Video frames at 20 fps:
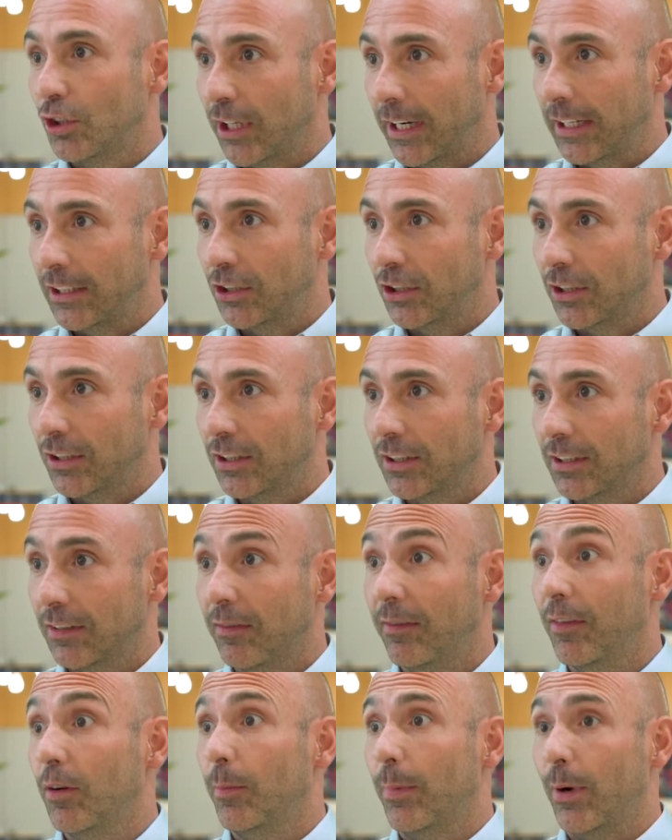changes,
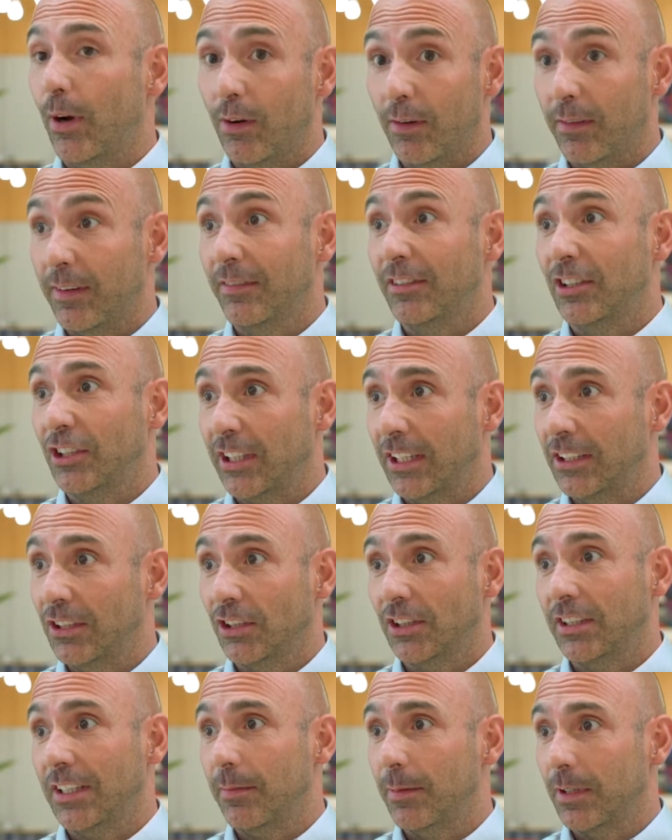and feel part of every change
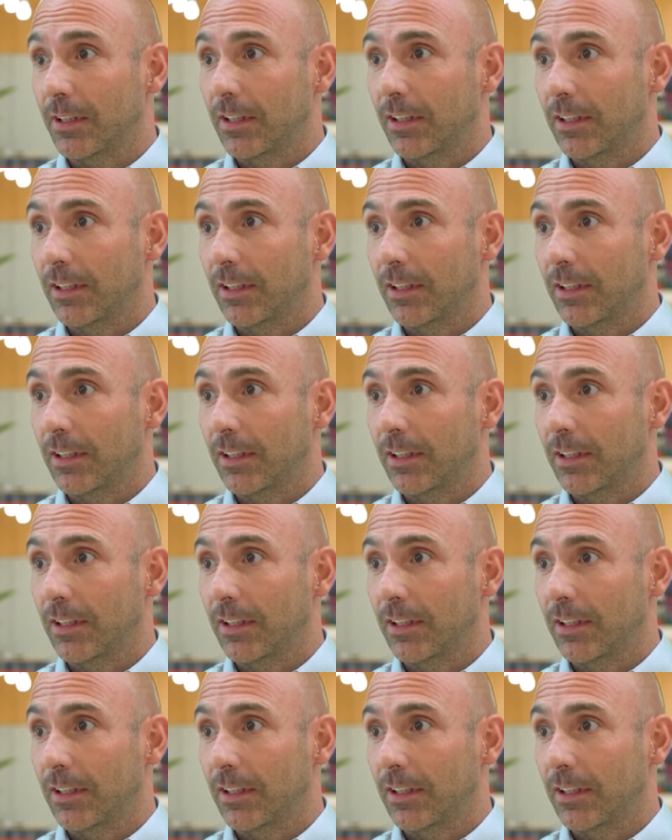that's happened.